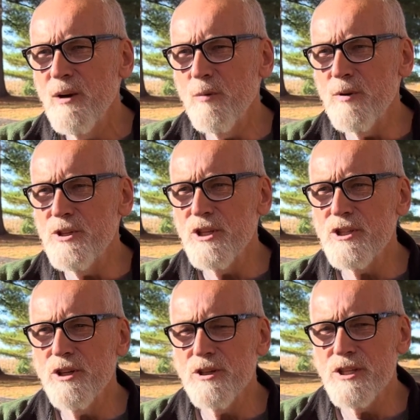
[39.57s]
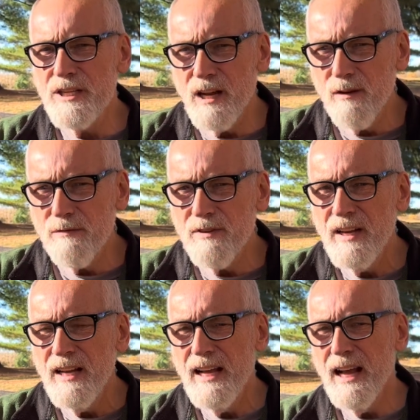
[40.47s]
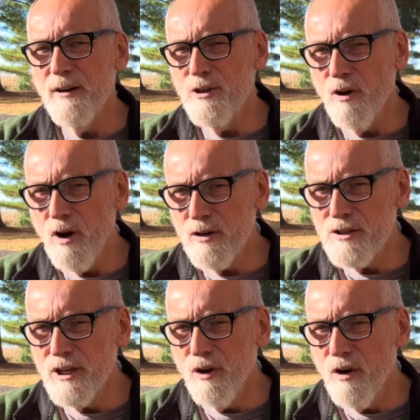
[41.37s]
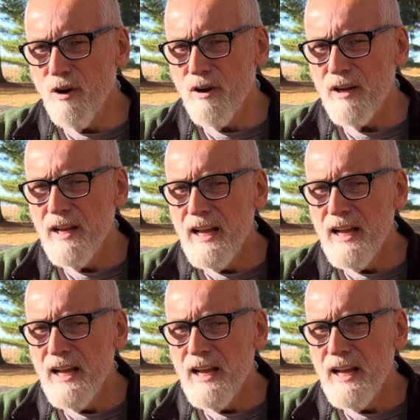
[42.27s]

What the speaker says: with just herself and her daughters-in-law,